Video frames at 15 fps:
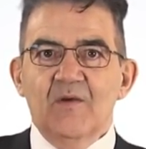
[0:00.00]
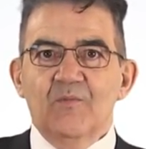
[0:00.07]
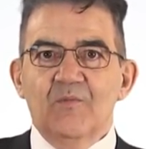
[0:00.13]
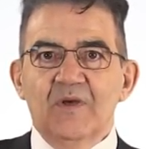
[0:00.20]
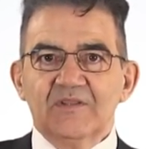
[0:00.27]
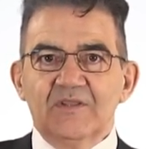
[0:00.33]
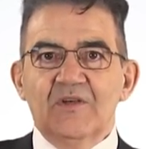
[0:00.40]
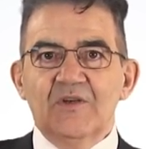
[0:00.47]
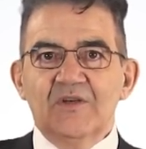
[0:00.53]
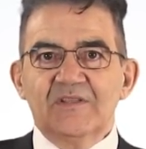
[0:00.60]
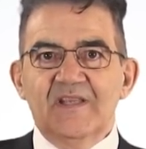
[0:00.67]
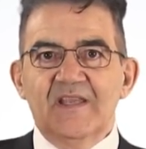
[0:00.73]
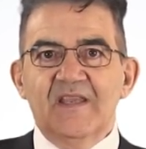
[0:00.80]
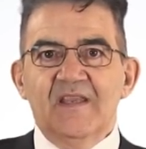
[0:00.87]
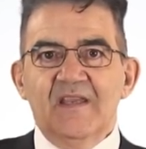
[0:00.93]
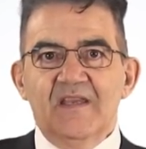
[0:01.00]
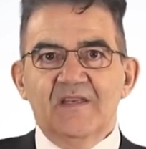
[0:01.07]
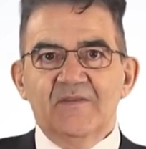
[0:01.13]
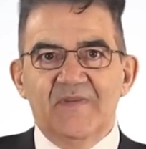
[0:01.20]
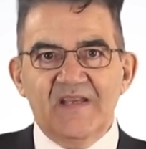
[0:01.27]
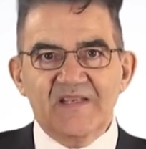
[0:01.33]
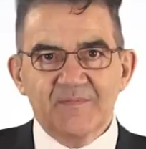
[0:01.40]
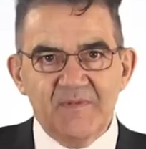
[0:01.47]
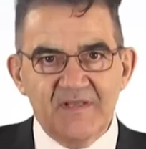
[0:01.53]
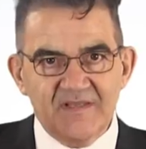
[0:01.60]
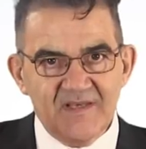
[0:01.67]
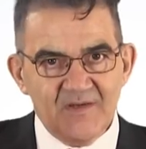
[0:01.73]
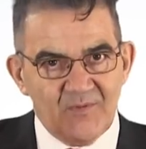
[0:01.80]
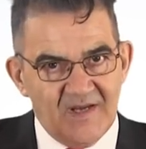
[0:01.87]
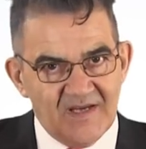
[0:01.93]
What are the investment
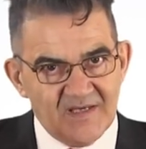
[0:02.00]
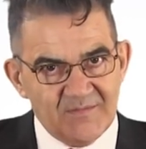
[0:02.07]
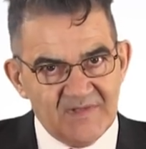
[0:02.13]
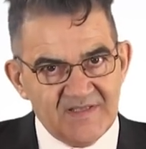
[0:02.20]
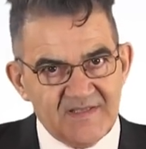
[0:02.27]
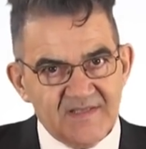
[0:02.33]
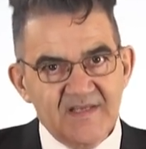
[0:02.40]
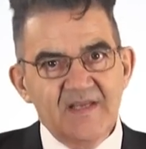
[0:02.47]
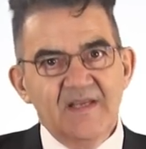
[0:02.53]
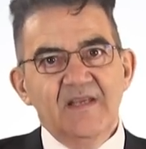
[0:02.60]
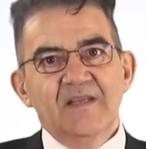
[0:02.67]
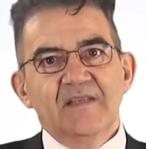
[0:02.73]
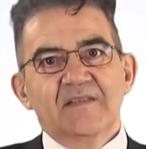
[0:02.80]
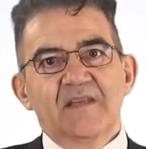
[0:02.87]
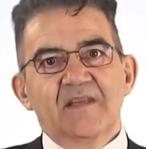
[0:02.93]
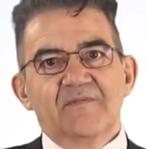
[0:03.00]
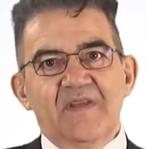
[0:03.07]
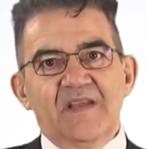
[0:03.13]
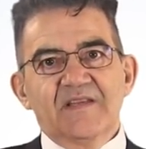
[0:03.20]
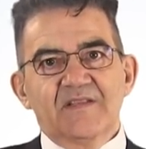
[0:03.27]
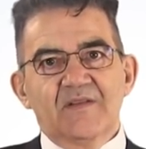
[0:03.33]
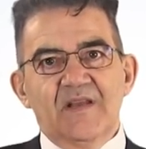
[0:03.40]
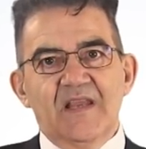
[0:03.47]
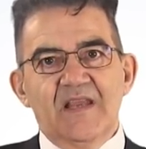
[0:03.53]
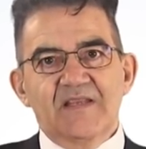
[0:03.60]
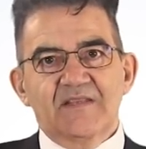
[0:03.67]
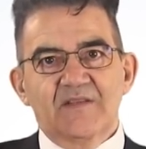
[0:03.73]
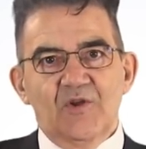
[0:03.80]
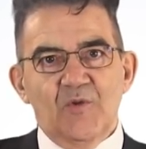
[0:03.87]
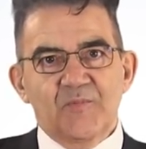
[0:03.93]
requirements? The investor
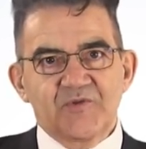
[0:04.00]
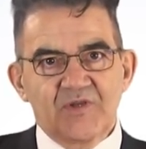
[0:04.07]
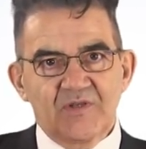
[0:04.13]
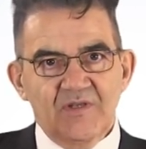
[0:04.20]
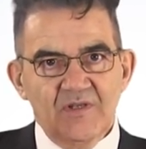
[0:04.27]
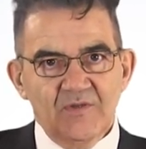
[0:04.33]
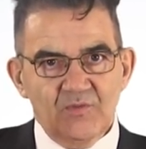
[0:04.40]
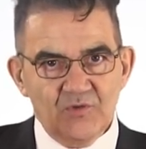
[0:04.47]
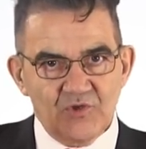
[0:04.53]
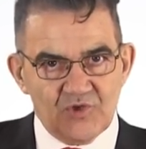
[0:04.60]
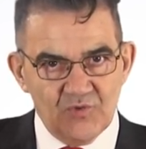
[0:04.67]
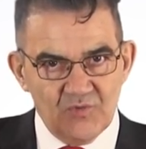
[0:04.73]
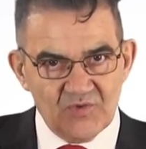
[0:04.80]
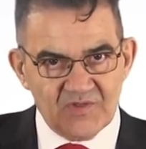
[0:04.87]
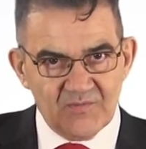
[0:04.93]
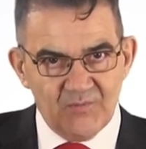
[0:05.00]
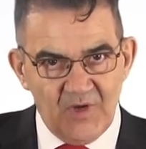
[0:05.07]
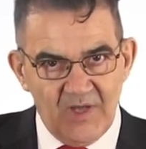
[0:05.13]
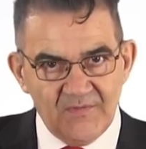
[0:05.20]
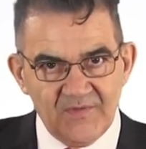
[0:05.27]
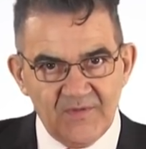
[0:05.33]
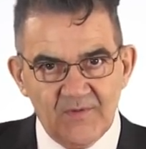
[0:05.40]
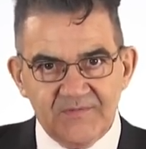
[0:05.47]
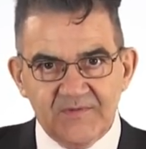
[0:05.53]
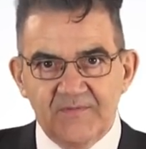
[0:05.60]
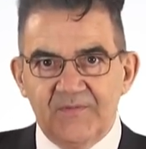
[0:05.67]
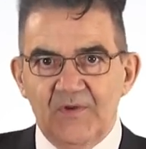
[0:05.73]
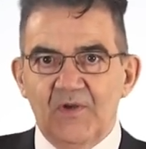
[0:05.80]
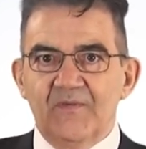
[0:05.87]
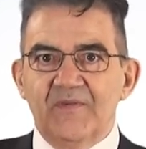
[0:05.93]
has an option to choose one of the
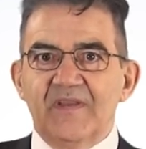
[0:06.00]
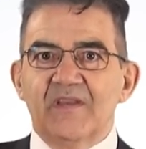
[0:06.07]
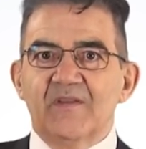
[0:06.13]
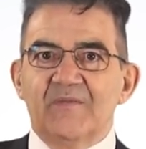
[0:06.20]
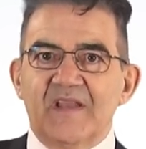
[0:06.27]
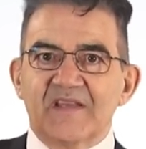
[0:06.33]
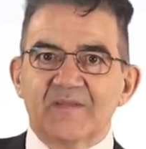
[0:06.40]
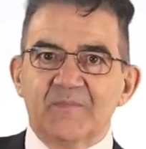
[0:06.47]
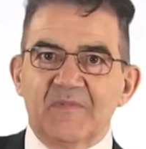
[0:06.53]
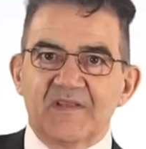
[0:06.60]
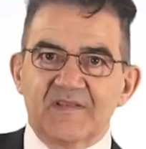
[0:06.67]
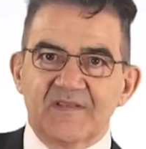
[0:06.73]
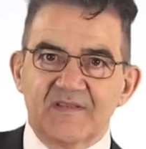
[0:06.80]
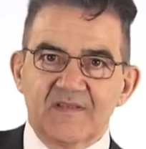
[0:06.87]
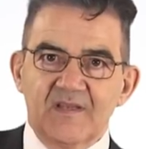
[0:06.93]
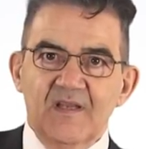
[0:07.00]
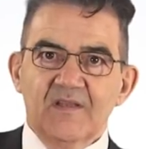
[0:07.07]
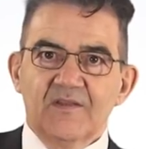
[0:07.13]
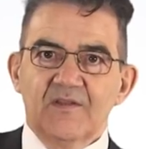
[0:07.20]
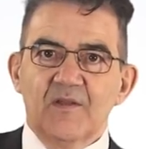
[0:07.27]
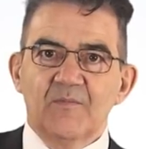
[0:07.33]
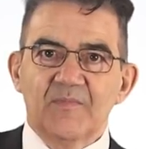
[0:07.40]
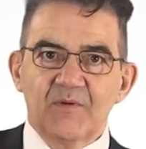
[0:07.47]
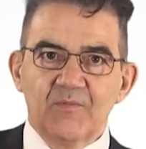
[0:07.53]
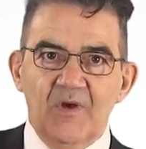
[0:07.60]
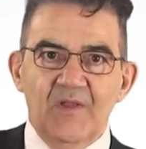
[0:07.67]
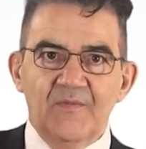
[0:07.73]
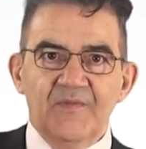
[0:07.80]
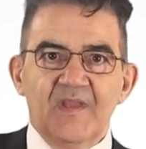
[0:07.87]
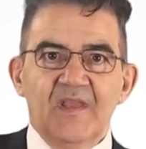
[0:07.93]
following investments. Number
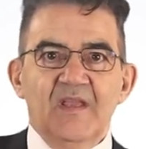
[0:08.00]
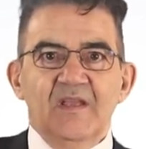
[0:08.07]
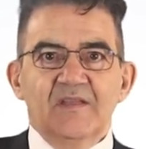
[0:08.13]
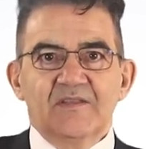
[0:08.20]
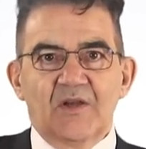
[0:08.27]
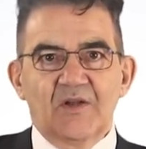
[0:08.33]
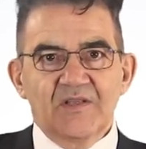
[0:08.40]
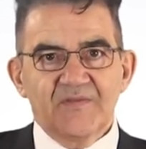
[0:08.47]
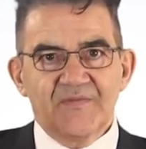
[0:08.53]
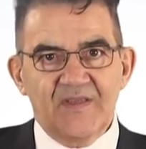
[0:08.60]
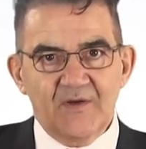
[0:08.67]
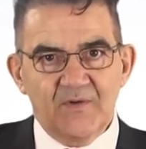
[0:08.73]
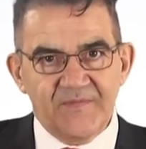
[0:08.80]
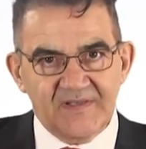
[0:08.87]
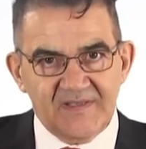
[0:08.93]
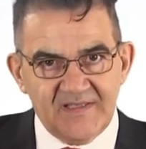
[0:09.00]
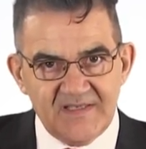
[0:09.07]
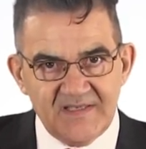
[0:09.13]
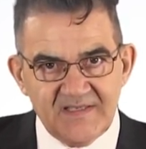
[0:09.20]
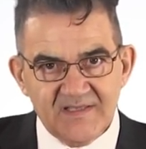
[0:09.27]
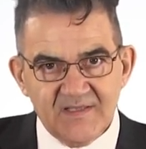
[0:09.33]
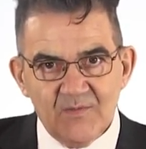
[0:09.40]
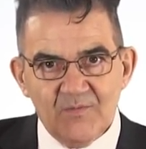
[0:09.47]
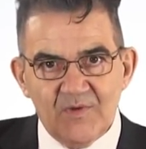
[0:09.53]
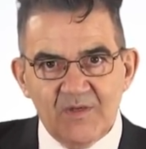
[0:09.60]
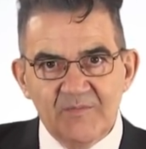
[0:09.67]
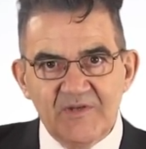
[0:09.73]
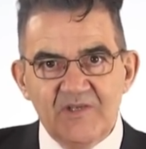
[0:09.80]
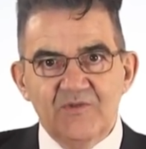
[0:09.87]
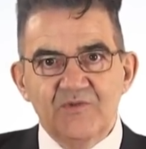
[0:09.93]
one, transfer of at least
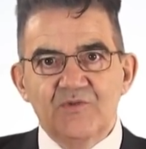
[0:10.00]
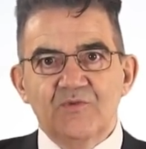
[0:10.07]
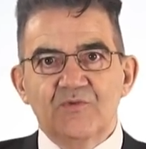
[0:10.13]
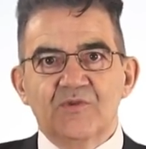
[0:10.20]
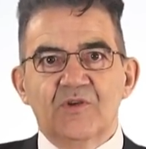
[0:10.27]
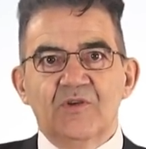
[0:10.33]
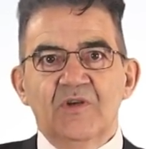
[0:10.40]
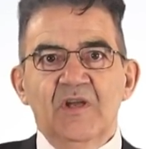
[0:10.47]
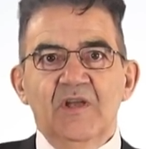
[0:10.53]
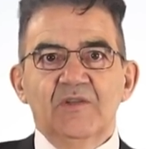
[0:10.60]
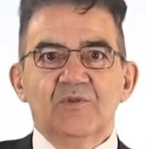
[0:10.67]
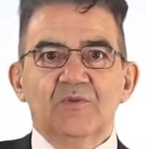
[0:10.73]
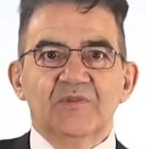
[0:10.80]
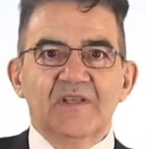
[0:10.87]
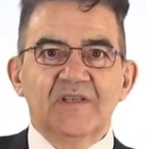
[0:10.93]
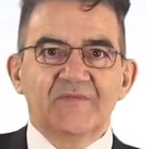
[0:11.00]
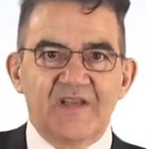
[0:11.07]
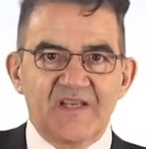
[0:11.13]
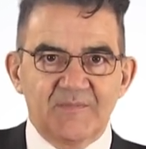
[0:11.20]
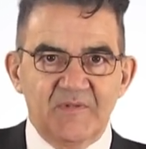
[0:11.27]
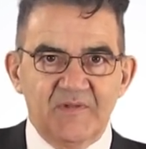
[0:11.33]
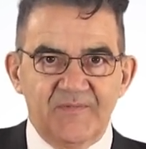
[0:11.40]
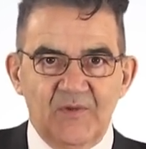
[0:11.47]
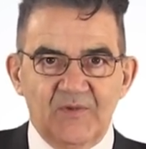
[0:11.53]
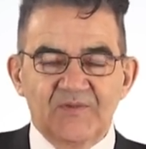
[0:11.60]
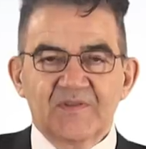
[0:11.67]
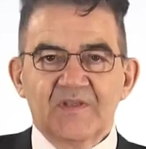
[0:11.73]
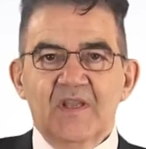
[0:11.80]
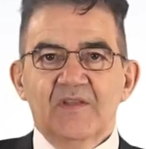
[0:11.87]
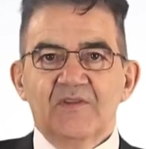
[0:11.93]
1 million euro to the investment
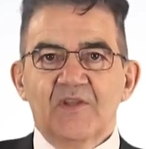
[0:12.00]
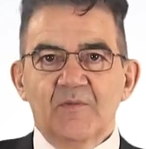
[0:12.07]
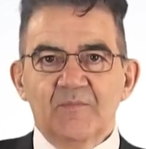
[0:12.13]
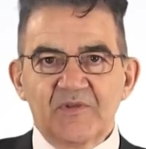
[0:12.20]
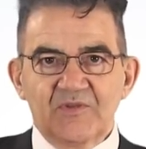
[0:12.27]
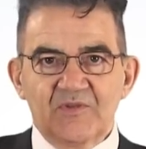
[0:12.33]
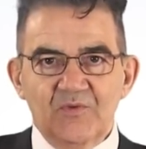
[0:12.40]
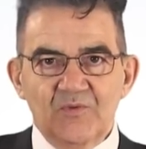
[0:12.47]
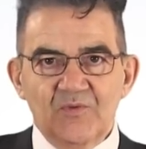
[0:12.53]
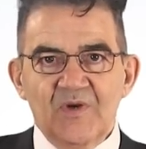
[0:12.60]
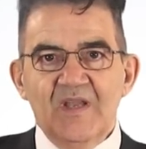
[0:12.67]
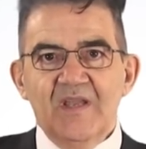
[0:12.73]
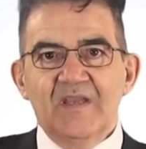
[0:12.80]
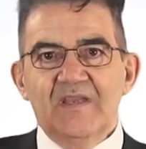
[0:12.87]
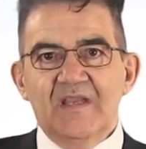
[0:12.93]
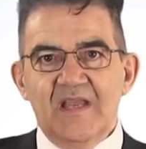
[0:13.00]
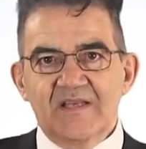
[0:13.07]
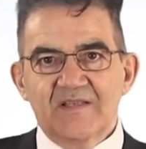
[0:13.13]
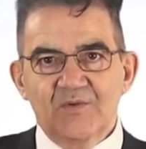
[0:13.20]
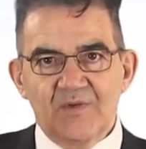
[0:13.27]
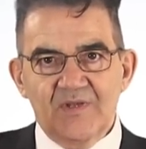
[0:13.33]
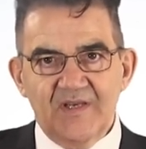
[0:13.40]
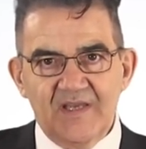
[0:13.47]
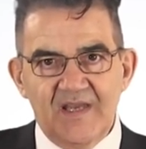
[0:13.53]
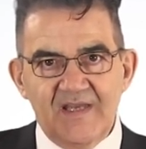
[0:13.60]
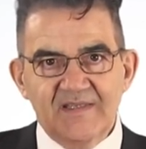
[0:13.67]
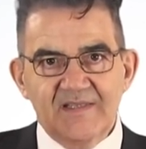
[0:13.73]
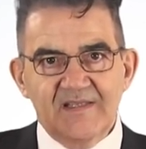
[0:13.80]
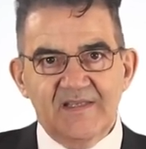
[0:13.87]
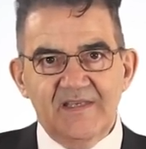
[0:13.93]
fund. Number two, he has to
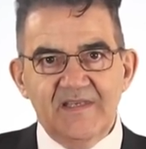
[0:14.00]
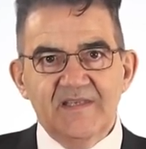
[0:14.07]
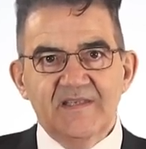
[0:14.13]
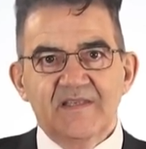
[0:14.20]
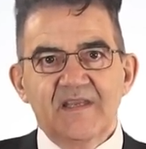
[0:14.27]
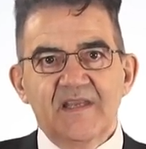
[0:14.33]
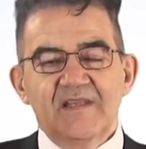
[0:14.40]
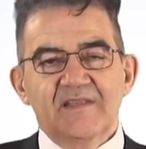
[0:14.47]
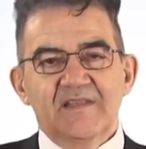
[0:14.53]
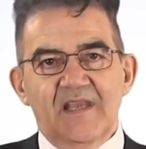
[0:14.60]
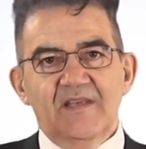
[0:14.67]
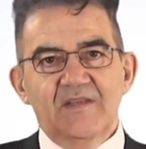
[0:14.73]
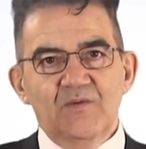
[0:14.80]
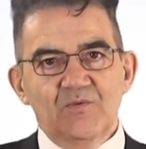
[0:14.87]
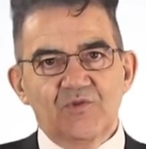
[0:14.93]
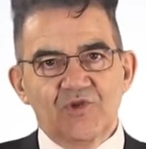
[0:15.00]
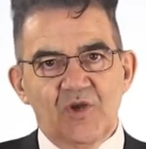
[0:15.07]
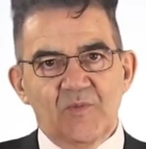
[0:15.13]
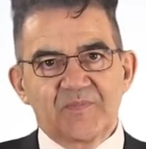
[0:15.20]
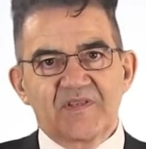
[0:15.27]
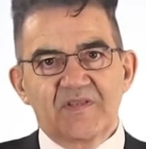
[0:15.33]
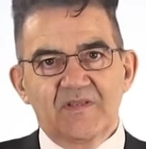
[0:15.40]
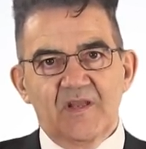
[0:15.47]
create at least 10 new jobs.